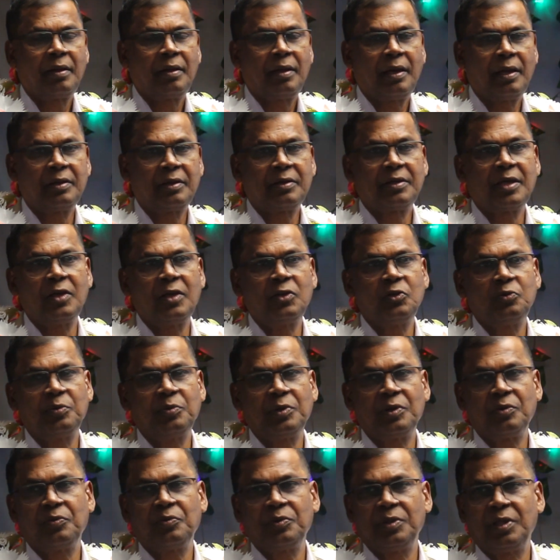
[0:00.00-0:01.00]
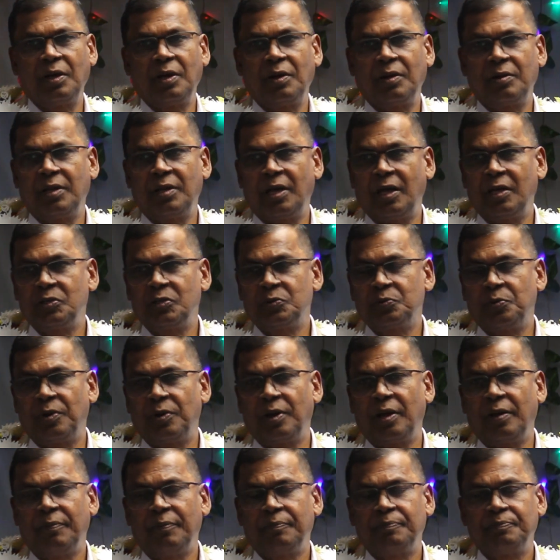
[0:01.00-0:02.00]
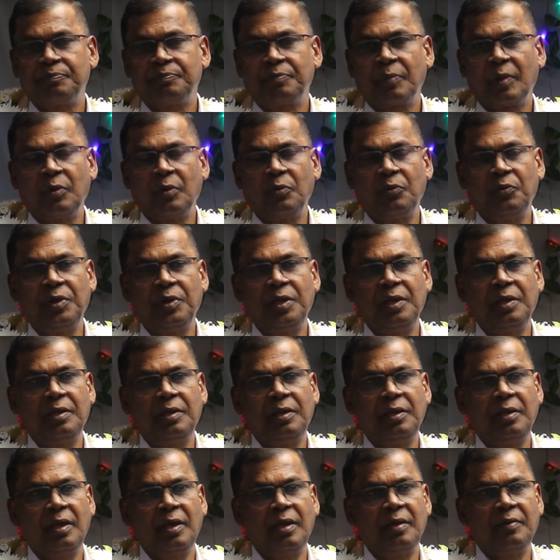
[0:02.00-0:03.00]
engagement with our diaspora. We're